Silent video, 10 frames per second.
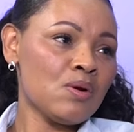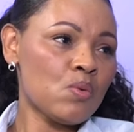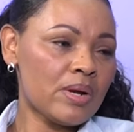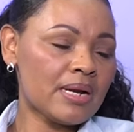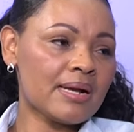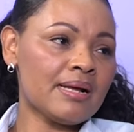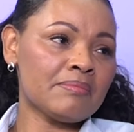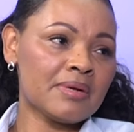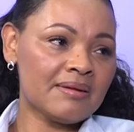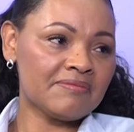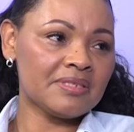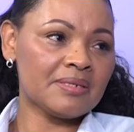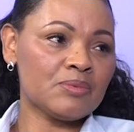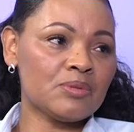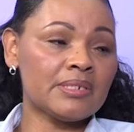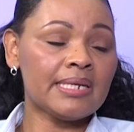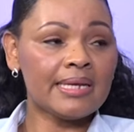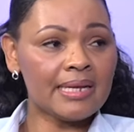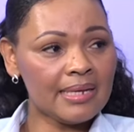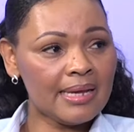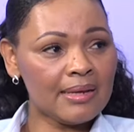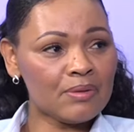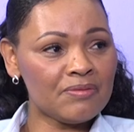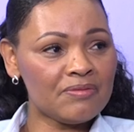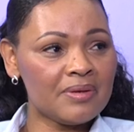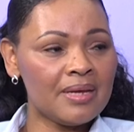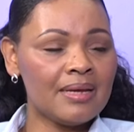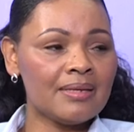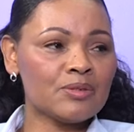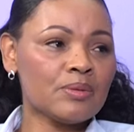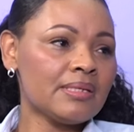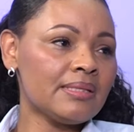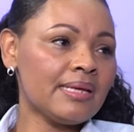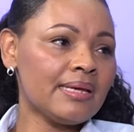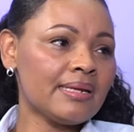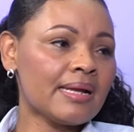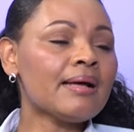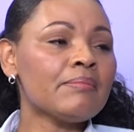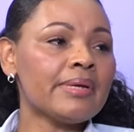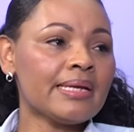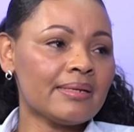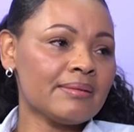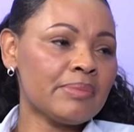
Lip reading: welcome, comfortable, taken care of, so that they can come back.